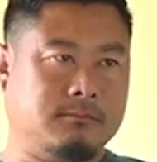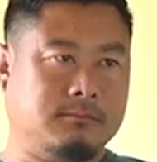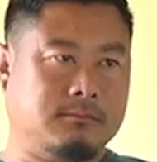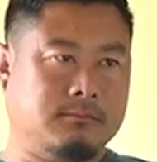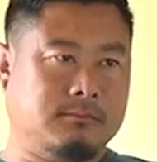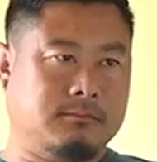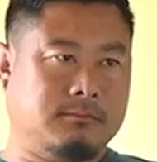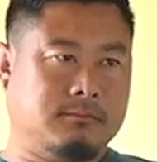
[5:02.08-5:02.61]

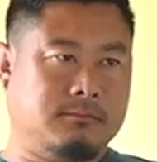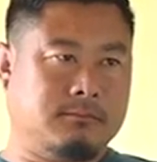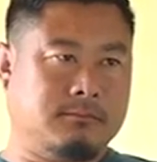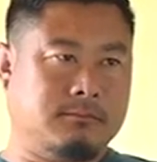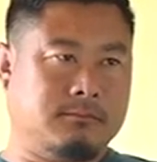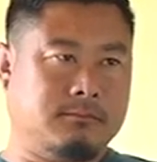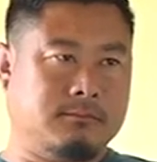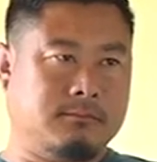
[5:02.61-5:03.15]

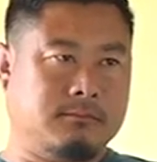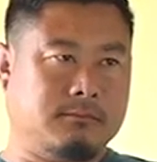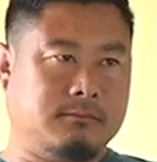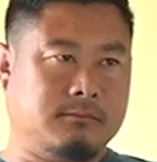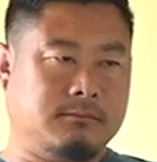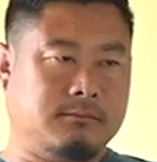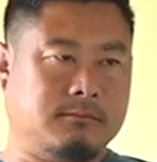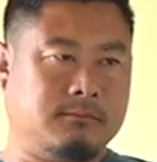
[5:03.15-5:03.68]

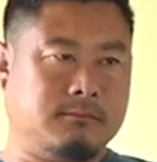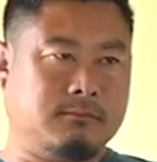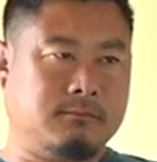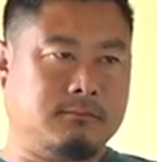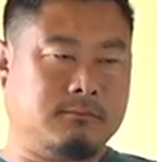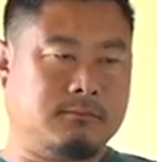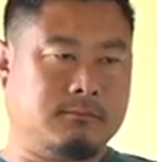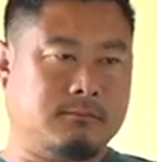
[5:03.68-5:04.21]

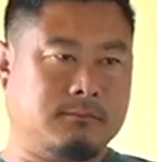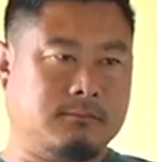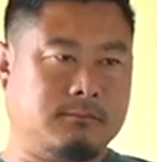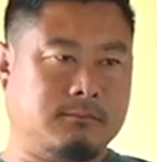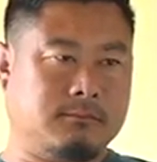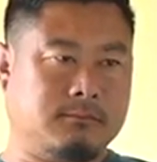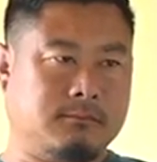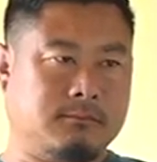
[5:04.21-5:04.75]

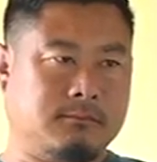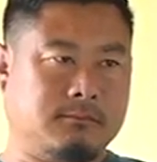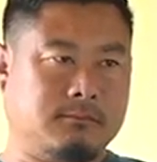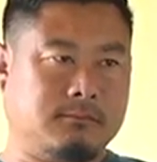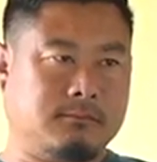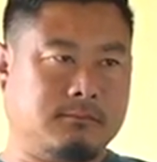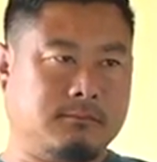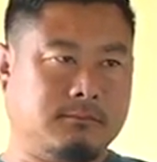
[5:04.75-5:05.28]

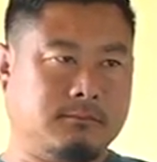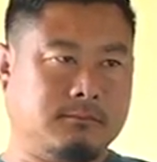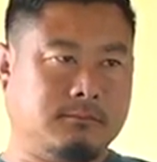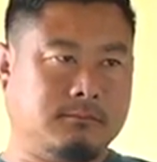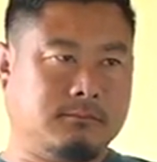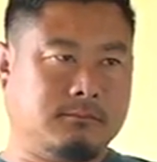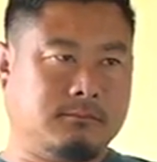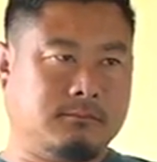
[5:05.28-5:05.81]

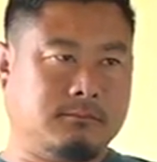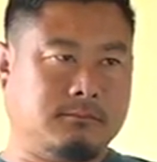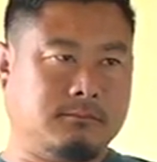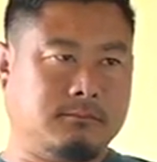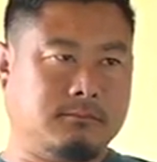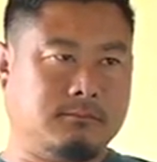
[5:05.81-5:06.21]
(silent)